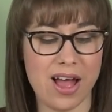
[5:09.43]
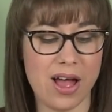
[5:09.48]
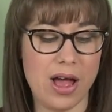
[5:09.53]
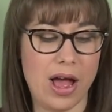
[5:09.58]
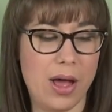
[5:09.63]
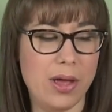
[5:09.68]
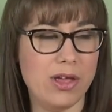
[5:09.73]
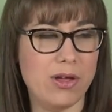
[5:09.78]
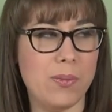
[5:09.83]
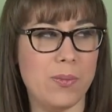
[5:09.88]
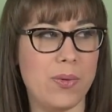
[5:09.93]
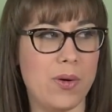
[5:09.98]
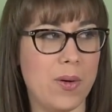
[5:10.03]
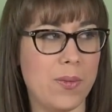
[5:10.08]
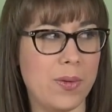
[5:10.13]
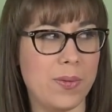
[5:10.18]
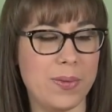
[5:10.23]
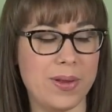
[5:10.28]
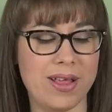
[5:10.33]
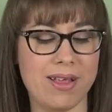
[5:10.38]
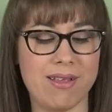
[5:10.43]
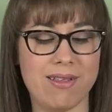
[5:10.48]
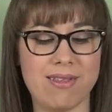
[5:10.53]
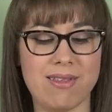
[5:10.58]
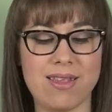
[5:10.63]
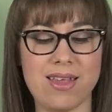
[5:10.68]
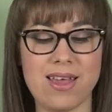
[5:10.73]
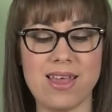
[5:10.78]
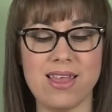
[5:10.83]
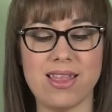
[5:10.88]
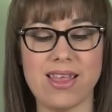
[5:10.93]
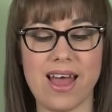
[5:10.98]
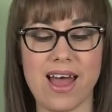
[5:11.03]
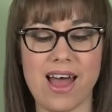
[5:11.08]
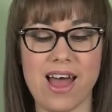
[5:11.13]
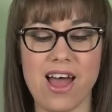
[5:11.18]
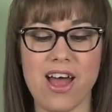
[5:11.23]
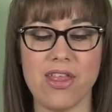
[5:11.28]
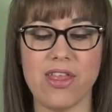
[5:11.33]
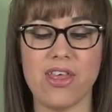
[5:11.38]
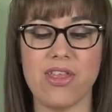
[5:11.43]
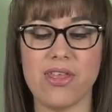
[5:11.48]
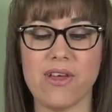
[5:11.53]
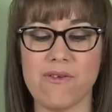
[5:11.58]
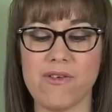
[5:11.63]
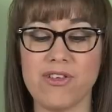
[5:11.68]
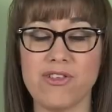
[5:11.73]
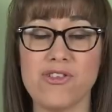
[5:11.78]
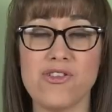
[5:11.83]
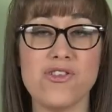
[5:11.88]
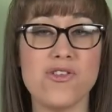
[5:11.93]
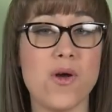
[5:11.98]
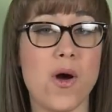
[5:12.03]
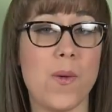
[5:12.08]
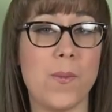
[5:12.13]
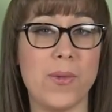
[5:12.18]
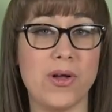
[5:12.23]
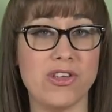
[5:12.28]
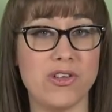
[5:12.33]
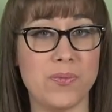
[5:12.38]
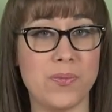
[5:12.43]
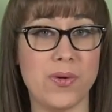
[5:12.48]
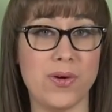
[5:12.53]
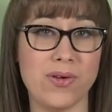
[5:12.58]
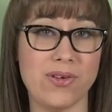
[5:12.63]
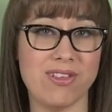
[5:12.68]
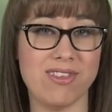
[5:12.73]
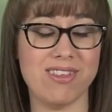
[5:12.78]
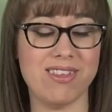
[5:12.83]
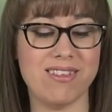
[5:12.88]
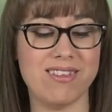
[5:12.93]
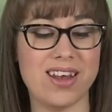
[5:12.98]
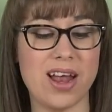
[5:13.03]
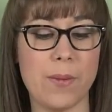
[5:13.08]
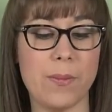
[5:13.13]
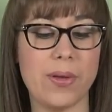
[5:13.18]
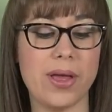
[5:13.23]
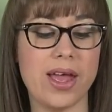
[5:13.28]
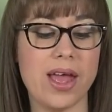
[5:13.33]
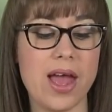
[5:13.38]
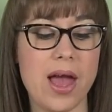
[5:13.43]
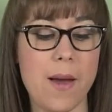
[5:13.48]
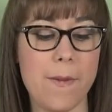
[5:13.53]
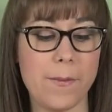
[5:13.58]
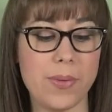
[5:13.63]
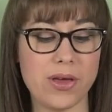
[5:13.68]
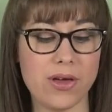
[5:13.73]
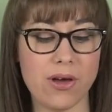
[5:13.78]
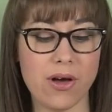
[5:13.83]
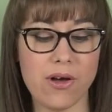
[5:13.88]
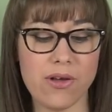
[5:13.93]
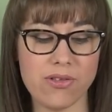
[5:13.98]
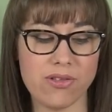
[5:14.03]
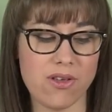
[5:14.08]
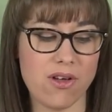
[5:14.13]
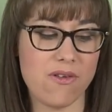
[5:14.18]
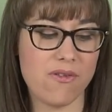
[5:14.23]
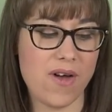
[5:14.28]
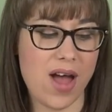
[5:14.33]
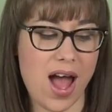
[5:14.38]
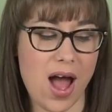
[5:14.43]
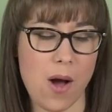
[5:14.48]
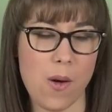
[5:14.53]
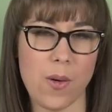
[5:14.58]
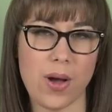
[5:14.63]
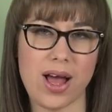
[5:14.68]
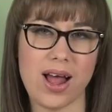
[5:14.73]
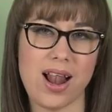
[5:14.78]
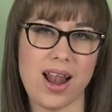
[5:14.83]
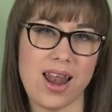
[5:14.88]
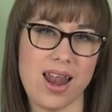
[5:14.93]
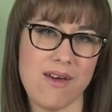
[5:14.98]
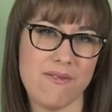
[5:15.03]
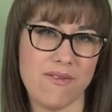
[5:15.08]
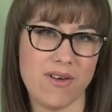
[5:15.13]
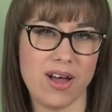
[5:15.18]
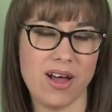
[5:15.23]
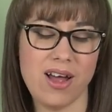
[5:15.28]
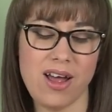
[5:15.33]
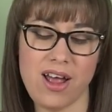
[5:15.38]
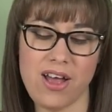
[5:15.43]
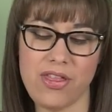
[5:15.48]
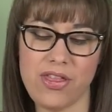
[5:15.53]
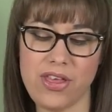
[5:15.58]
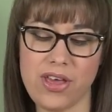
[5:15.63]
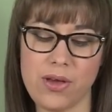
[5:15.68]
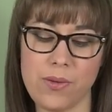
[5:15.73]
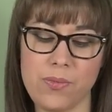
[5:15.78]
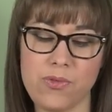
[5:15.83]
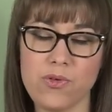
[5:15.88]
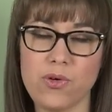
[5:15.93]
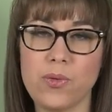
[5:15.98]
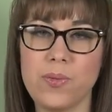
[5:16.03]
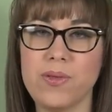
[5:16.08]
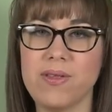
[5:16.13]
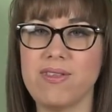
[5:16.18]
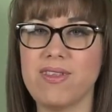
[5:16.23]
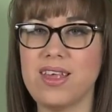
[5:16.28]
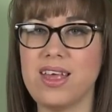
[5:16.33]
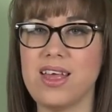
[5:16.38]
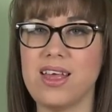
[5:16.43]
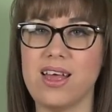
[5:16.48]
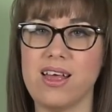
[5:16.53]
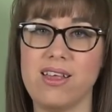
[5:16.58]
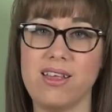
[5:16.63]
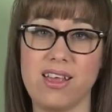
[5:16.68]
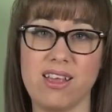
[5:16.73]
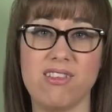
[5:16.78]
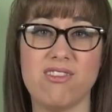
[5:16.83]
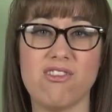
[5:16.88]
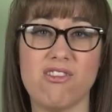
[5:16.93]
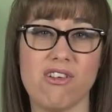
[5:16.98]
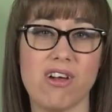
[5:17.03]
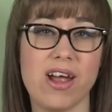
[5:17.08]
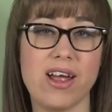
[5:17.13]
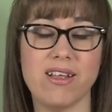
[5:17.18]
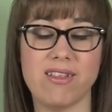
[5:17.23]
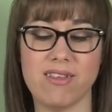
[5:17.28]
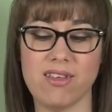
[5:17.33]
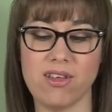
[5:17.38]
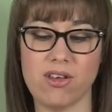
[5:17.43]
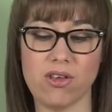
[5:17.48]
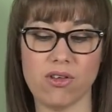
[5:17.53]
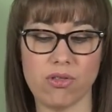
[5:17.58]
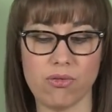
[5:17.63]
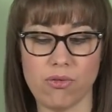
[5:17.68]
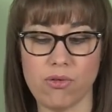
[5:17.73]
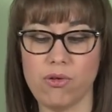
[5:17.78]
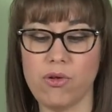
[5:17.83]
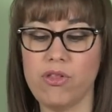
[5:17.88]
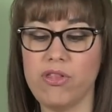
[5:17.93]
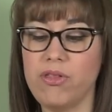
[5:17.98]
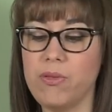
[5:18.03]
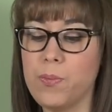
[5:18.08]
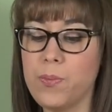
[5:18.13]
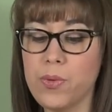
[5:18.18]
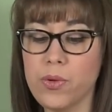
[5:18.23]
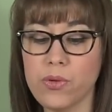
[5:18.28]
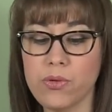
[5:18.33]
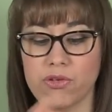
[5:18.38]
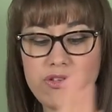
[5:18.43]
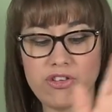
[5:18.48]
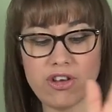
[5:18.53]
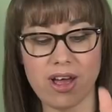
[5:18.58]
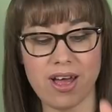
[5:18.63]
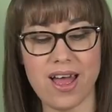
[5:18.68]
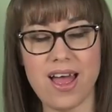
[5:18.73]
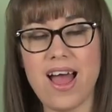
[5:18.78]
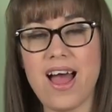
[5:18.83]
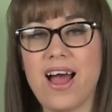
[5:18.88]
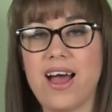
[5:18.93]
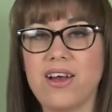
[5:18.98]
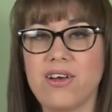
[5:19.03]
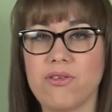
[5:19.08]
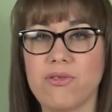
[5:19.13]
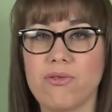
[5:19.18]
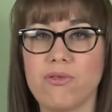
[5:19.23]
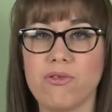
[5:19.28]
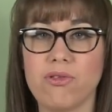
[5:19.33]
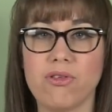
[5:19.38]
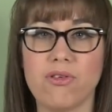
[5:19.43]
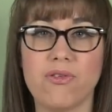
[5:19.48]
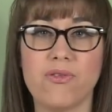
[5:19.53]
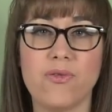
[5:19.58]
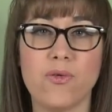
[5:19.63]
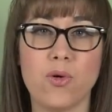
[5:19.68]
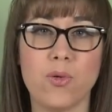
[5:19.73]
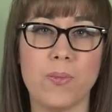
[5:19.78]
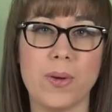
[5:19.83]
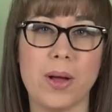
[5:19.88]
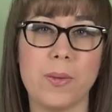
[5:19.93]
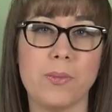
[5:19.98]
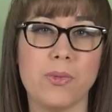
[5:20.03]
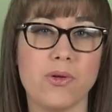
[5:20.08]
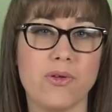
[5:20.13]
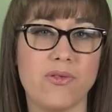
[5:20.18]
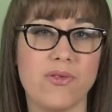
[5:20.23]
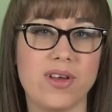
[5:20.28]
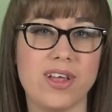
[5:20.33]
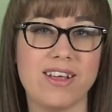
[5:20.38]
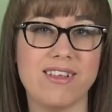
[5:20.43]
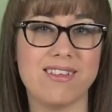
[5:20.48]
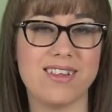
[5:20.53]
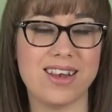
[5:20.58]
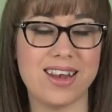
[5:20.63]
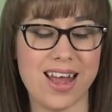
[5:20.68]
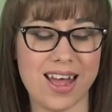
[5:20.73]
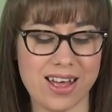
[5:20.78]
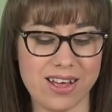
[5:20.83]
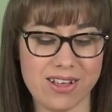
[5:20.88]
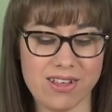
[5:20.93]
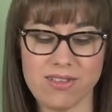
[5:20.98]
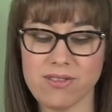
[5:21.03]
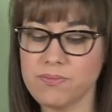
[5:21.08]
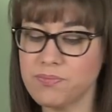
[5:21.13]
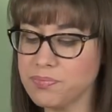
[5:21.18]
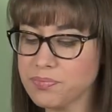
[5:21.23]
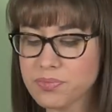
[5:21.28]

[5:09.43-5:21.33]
You can probably see there that there is not much bulk to this nappy because of how clever the absorbency is created through the booster and through the 4 bamboo fleece layers.